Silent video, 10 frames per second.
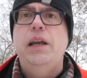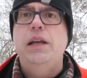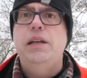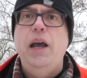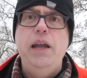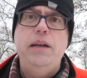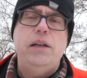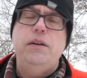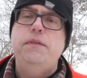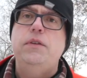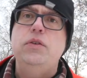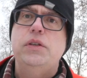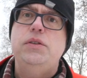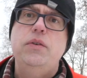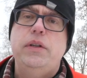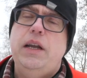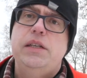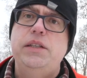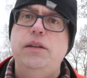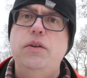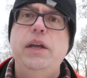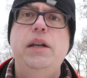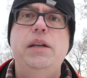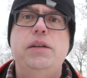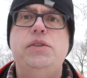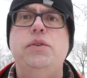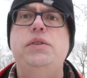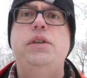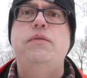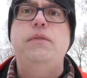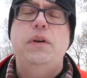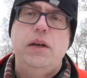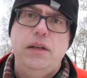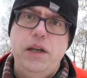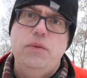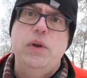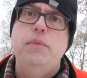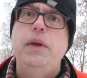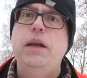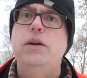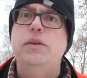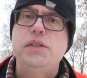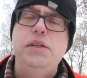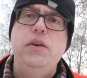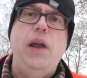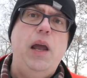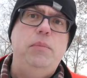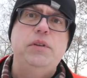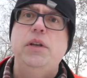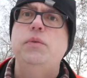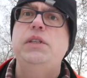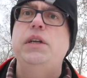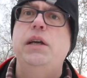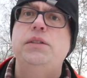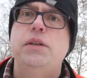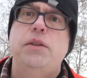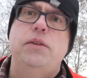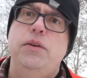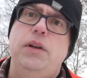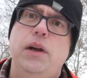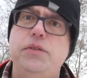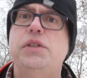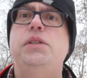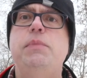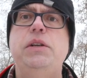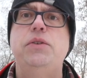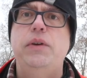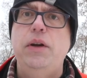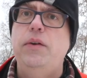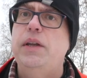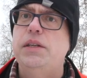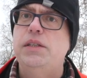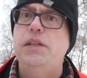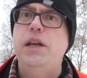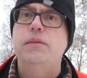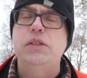And a high cliff is, like I said, located on the shores of uh, Lake Winnebago, is near Appleton, Wisconsin, the third largest metro area in the state.